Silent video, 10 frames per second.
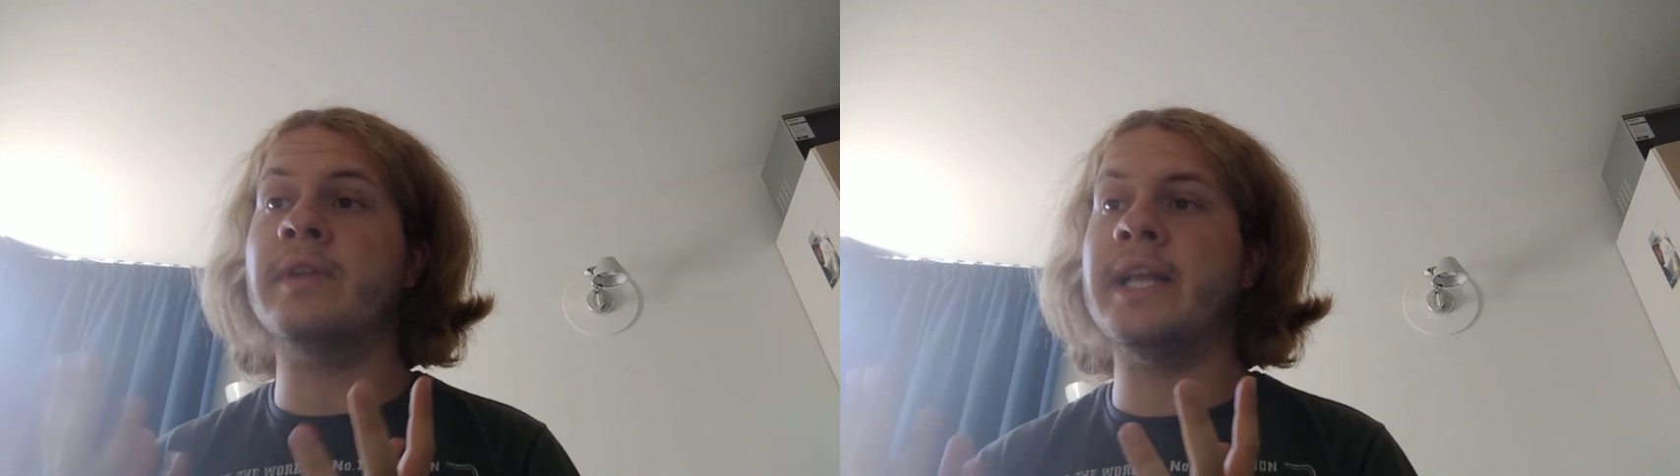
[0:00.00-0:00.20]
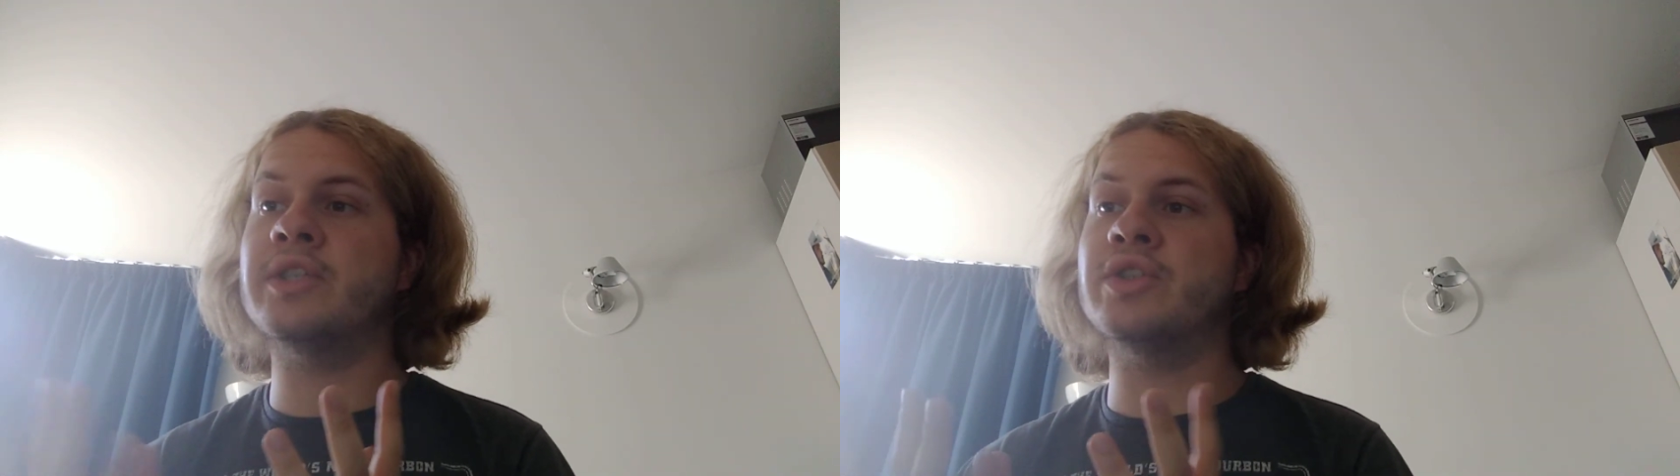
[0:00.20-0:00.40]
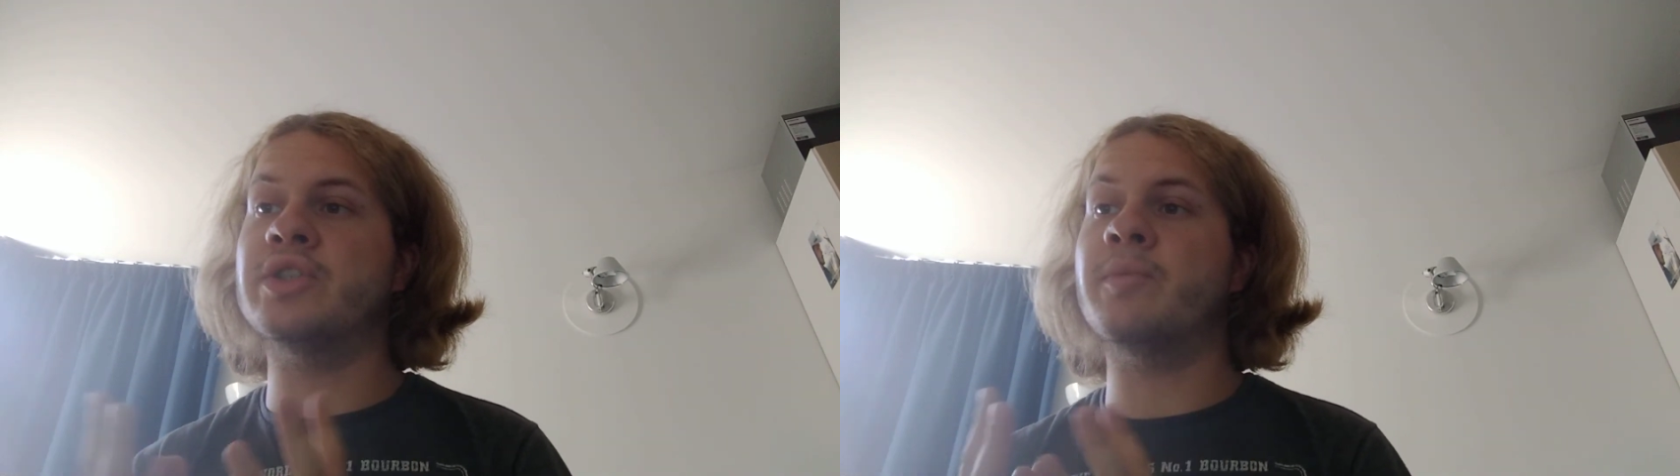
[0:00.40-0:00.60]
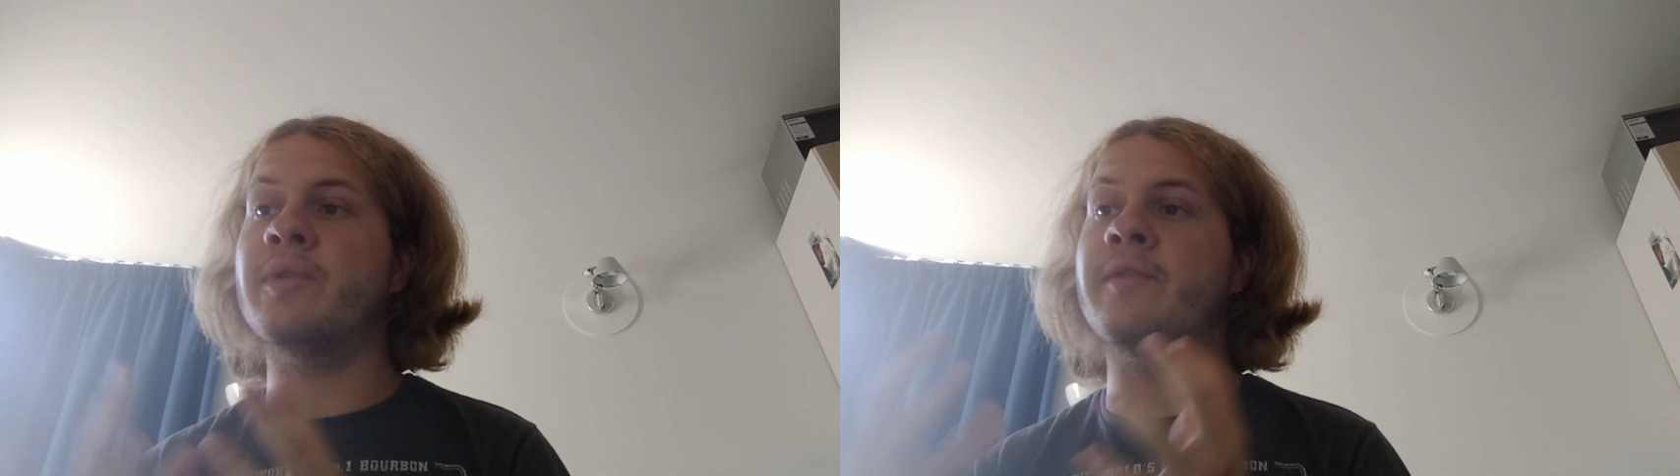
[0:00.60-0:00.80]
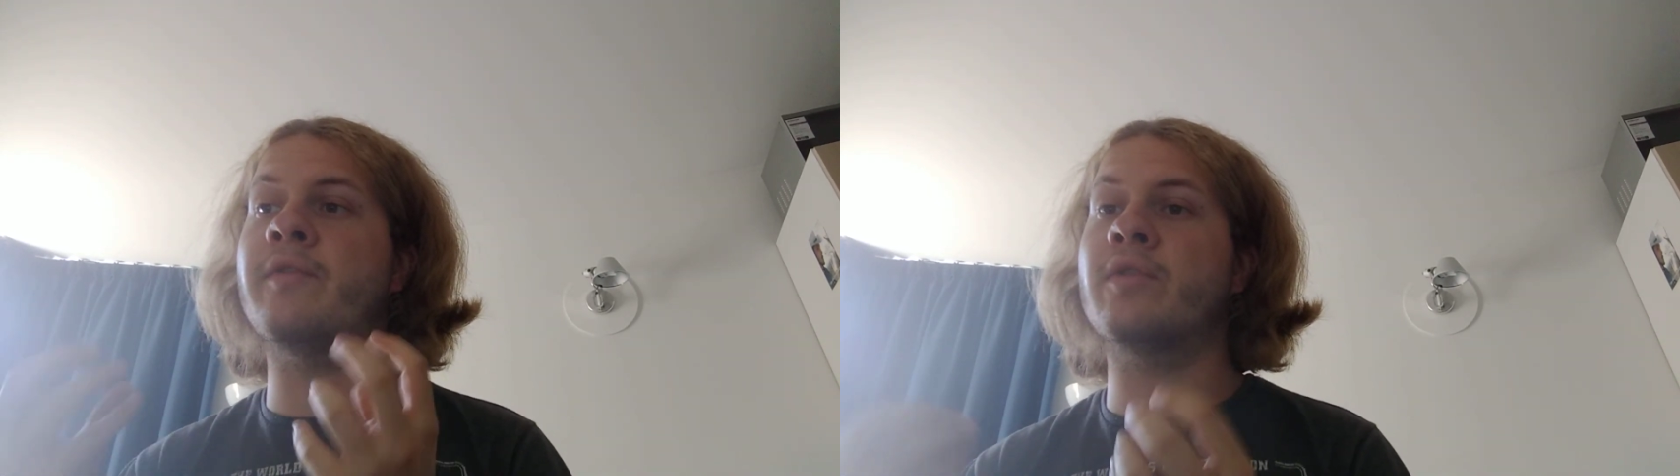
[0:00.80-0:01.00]
relationship
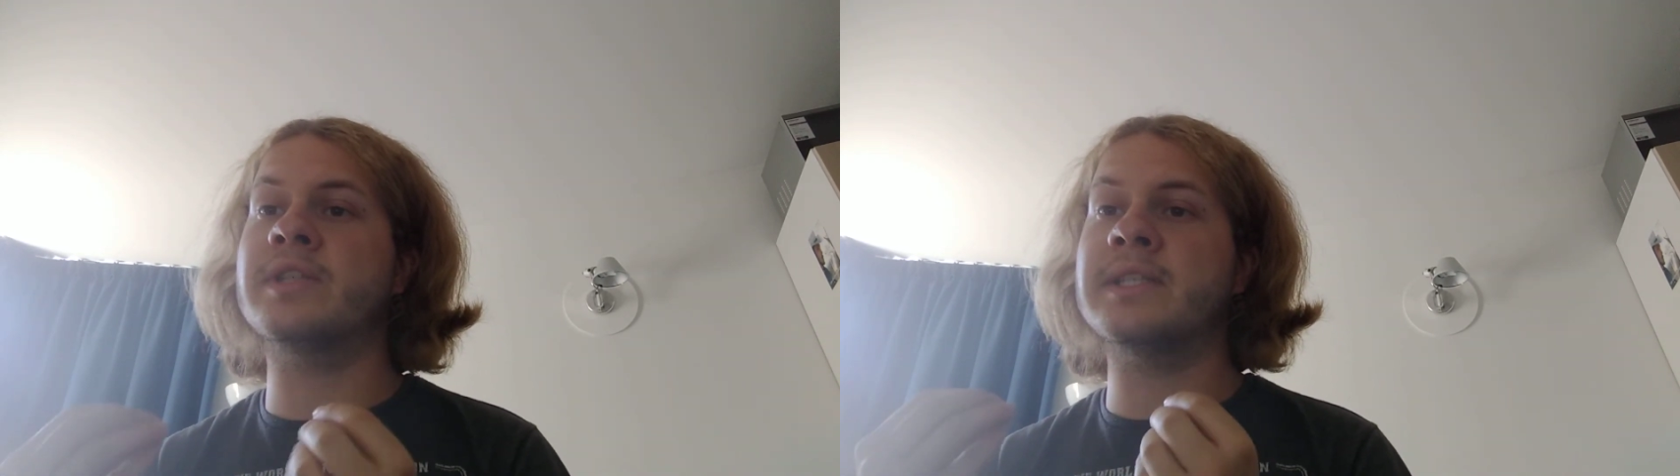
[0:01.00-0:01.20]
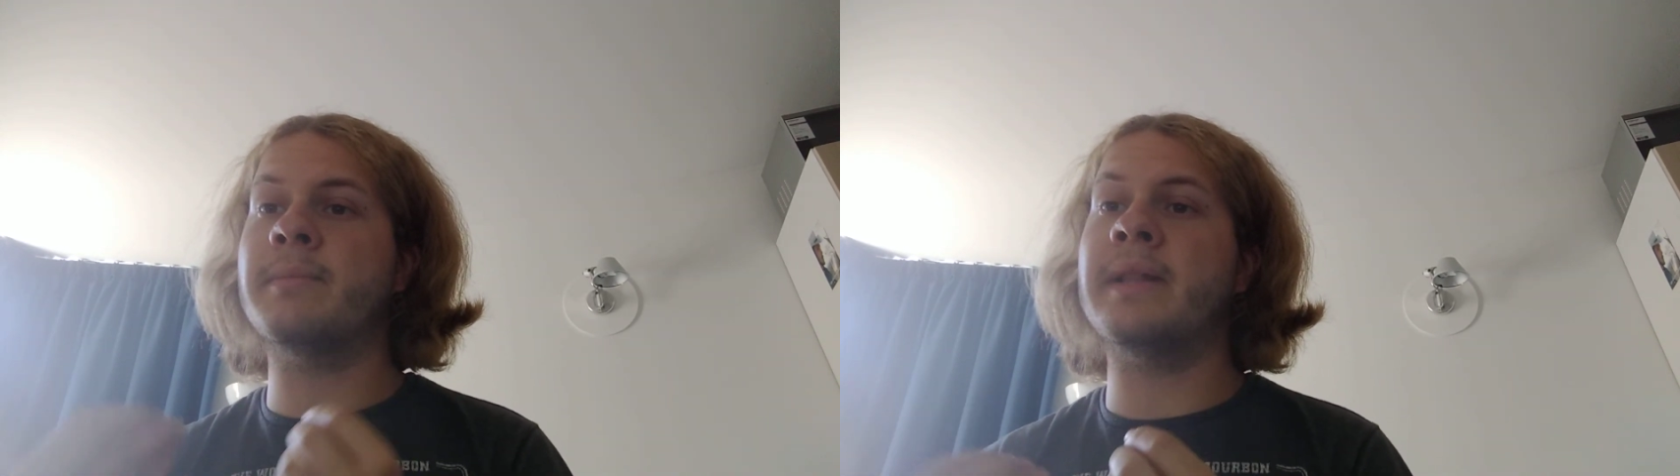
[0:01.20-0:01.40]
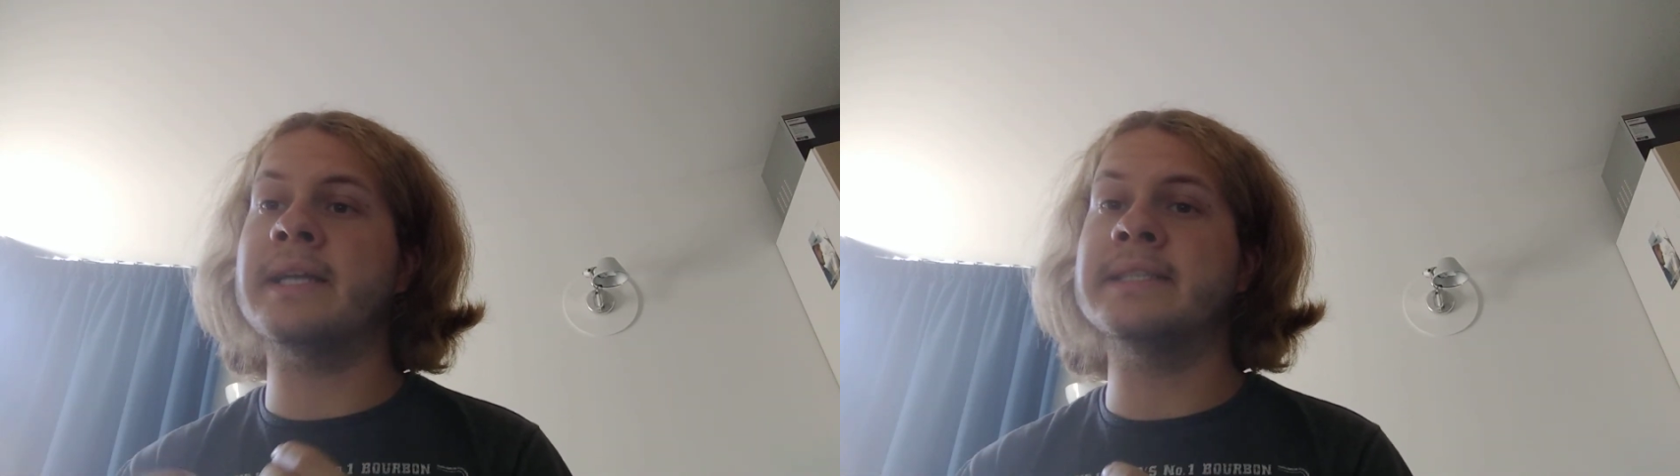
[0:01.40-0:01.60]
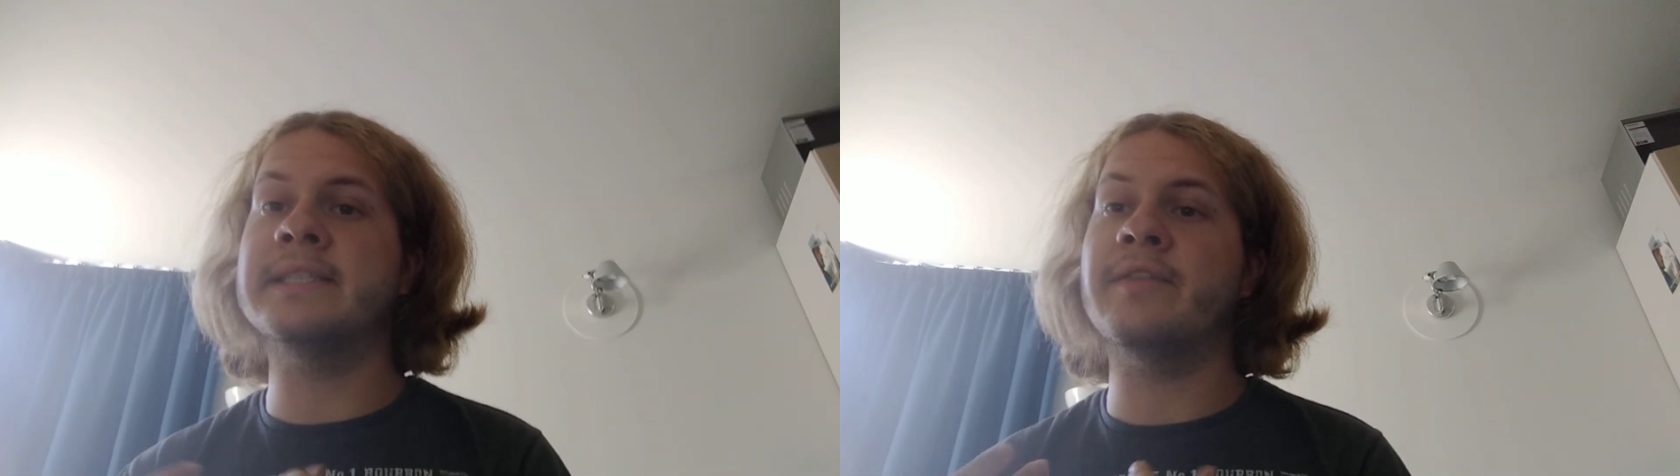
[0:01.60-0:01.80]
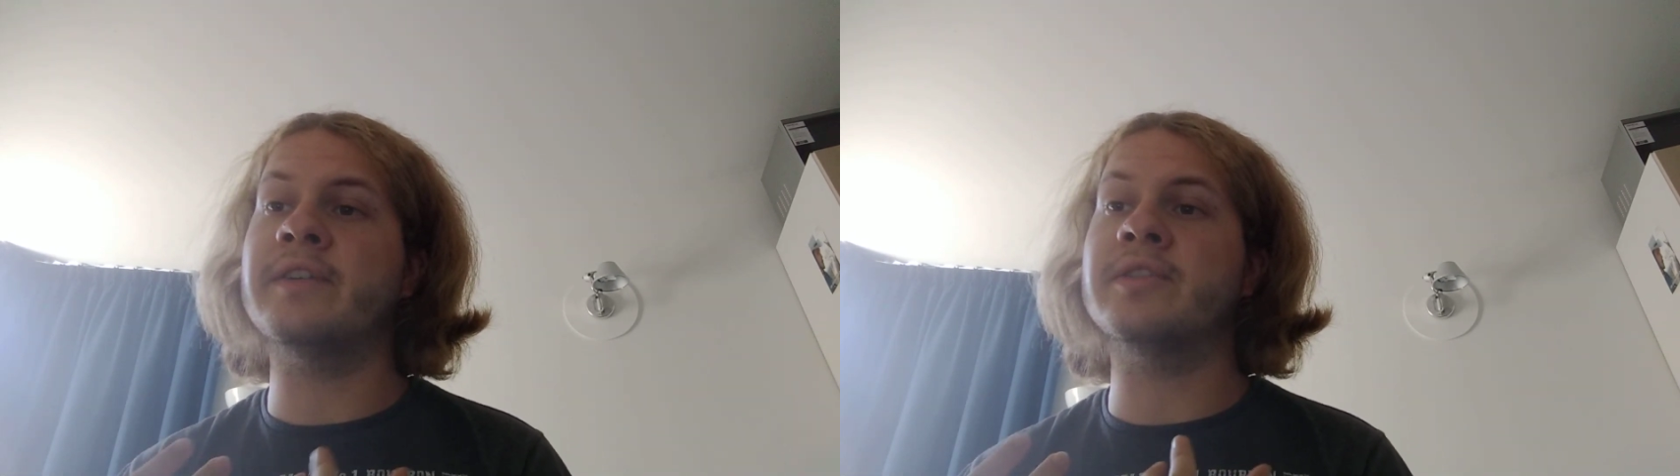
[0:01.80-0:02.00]
when the force is applied in different